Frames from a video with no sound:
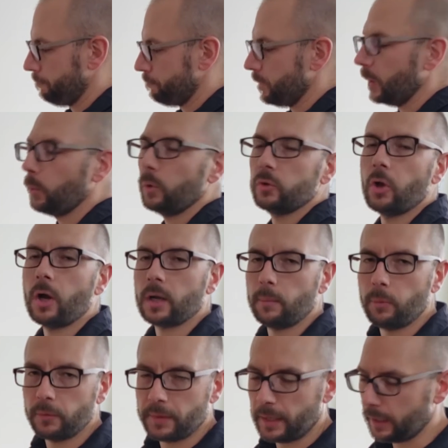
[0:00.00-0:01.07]
And we'll talk
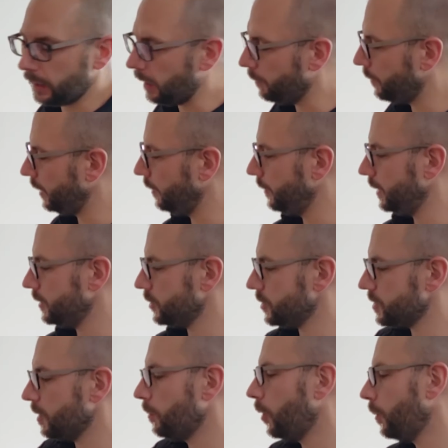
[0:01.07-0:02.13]
about that accompaniment in
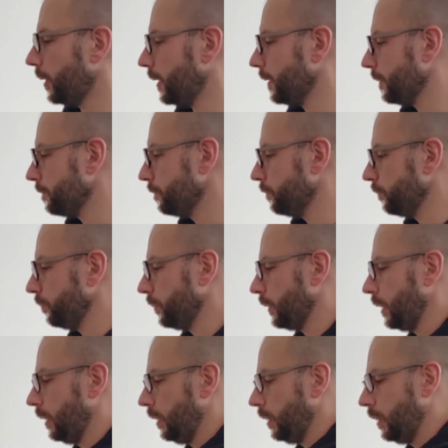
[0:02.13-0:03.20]
just a moment.
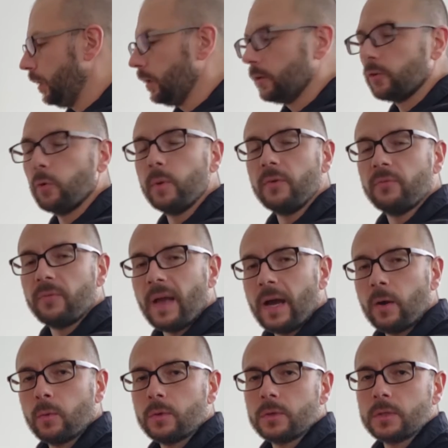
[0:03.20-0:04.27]
So we
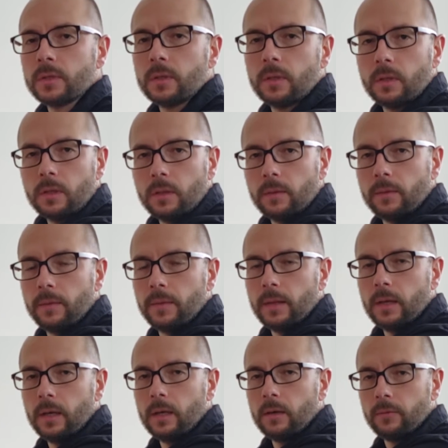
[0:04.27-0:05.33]
found
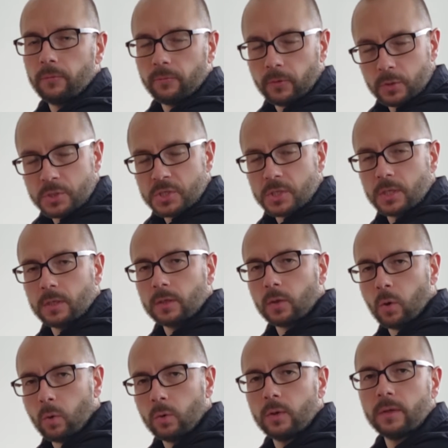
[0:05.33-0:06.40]
the first
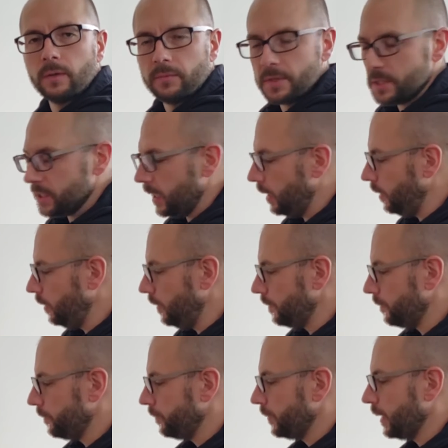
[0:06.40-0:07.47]
chord of the scale.
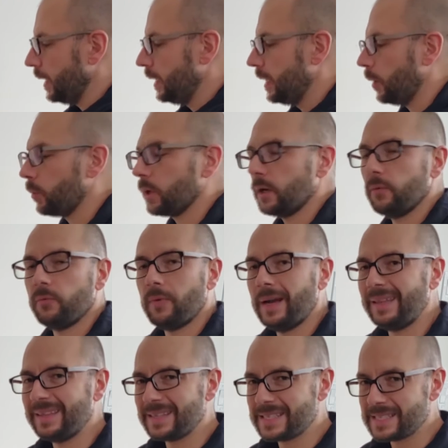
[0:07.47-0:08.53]
Now we're going to
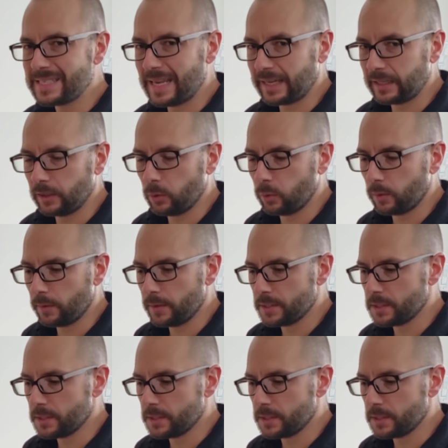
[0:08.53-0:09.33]
find the second chord of the